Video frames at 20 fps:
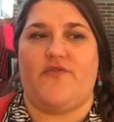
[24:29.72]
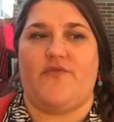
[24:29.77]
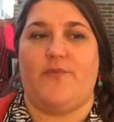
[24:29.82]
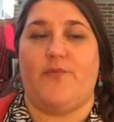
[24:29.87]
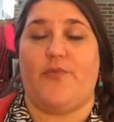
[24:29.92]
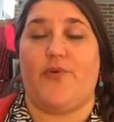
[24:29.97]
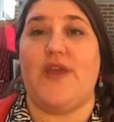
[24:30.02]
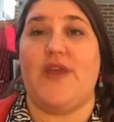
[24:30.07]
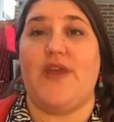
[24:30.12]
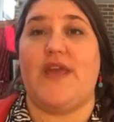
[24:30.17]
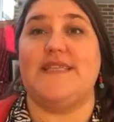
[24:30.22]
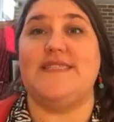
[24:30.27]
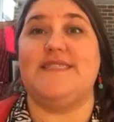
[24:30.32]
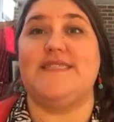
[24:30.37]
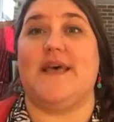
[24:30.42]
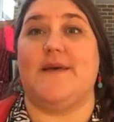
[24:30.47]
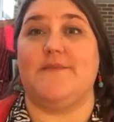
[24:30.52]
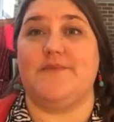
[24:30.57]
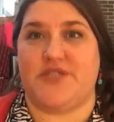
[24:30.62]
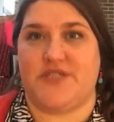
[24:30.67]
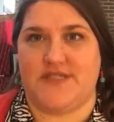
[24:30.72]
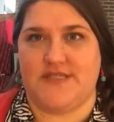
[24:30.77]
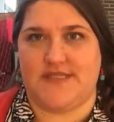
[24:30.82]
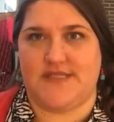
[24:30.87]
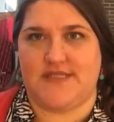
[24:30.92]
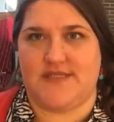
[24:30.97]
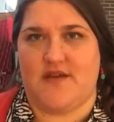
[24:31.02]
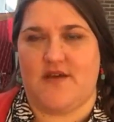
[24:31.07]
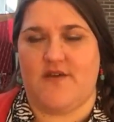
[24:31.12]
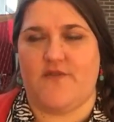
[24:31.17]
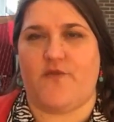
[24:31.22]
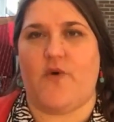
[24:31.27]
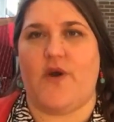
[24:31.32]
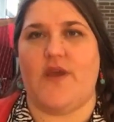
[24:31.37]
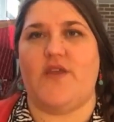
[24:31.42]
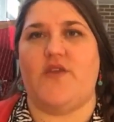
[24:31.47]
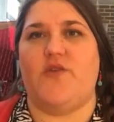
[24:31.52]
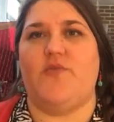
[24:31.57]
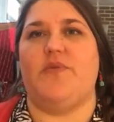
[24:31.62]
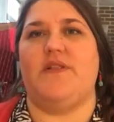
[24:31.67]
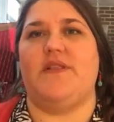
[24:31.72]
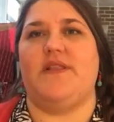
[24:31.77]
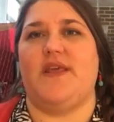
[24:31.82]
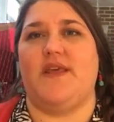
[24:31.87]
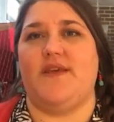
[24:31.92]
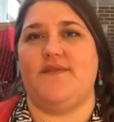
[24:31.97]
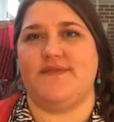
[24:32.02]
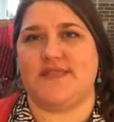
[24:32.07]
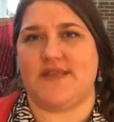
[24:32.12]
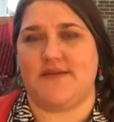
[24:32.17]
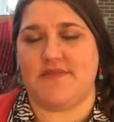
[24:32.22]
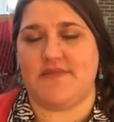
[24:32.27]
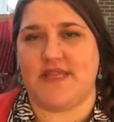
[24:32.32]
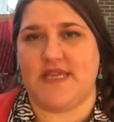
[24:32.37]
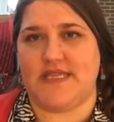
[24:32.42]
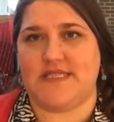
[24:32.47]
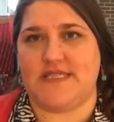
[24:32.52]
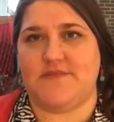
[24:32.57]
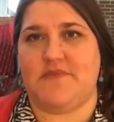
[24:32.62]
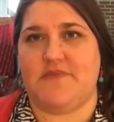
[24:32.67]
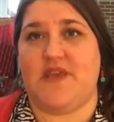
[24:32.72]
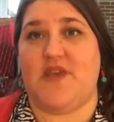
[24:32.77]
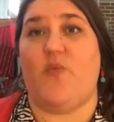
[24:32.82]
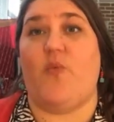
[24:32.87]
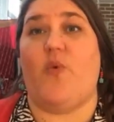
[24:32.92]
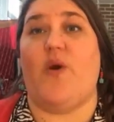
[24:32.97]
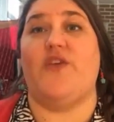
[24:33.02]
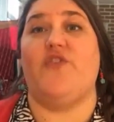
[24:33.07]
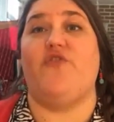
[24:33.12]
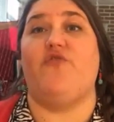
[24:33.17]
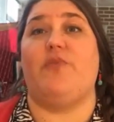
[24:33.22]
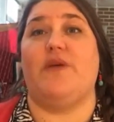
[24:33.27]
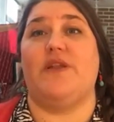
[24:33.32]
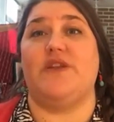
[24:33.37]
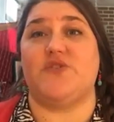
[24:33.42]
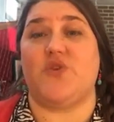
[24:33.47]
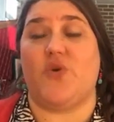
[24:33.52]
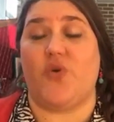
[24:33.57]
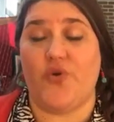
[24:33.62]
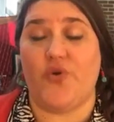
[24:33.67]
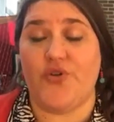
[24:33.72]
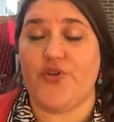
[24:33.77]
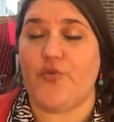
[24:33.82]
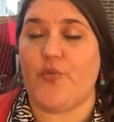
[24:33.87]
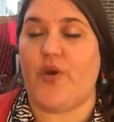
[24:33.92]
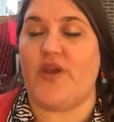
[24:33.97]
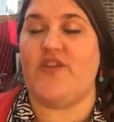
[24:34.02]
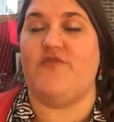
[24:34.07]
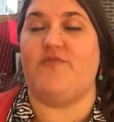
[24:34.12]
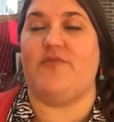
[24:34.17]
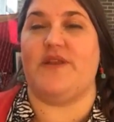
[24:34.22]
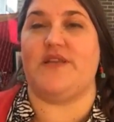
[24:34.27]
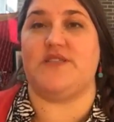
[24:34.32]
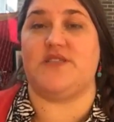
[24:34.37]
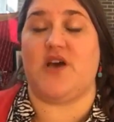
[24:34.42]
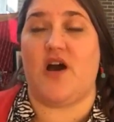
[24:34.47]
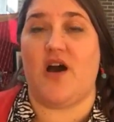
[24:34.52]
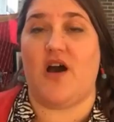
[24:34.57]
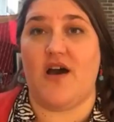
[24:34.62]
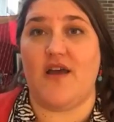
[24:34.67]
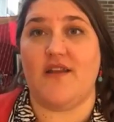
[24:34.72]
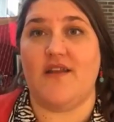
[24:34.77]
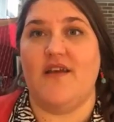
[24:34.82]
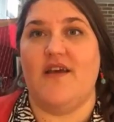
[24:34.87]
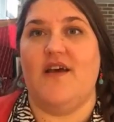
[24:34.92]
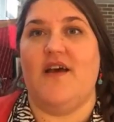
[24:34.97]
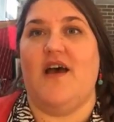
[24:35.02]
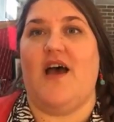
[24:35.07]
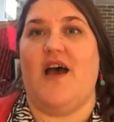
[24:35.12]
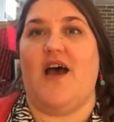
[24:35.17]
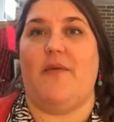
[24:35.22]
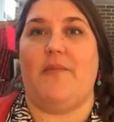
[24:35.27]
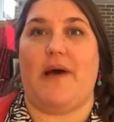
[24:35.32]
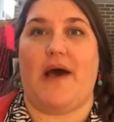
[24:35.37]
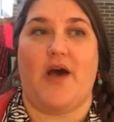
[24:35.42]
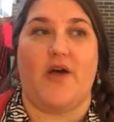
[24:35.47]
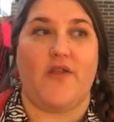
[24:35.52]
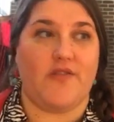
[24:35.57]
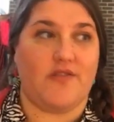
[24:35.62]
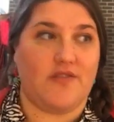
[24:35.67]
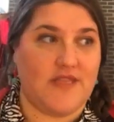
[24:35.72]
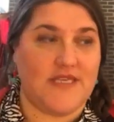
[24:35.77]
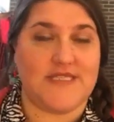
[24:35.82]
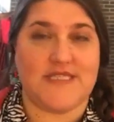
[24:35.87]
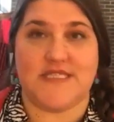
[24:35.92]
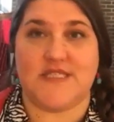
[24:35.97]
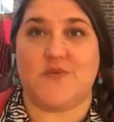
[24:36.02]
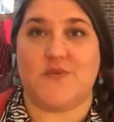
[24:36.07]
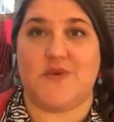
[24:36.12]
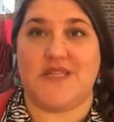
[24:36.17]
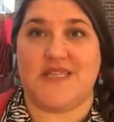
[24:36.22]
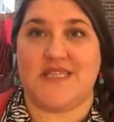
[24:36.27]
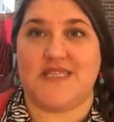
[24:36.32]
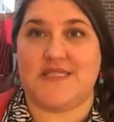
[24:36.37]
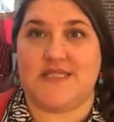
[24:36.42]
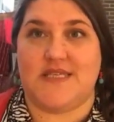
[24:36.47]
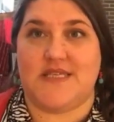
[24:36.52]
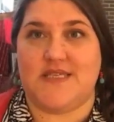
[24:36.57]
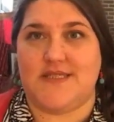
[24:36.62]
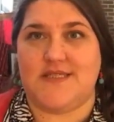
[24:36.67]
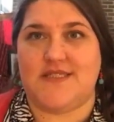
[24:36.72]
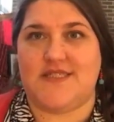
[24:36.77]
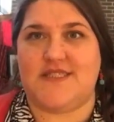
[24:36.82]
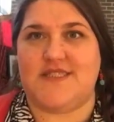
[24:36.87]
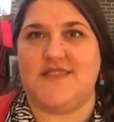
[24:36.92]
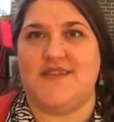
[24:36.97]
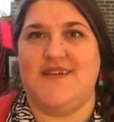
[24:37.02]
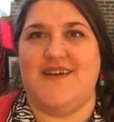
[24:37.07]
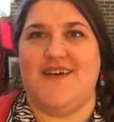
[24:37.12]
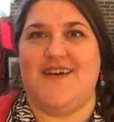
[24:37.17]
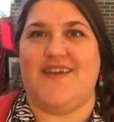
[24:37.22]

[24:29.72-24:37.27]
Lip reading: preconceptions of what you believe something to be, what you've been told or what you've been taught about this is what this is,